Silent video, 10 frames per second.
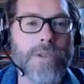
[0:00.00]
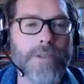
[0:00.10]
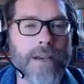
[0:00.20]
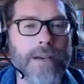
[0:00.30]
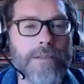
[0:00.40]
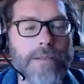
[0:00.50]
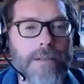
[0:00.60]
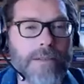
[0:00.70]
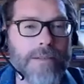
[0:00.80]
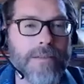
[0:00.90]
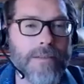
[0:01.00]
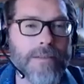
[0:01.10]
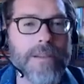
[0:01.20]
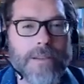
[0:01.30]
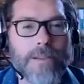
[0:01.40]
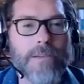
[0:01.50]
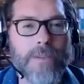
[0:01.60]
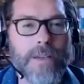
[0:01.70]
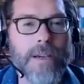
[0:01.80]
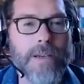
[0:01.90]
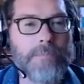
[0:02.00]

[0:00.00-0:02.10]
Sound, yes, at the VA.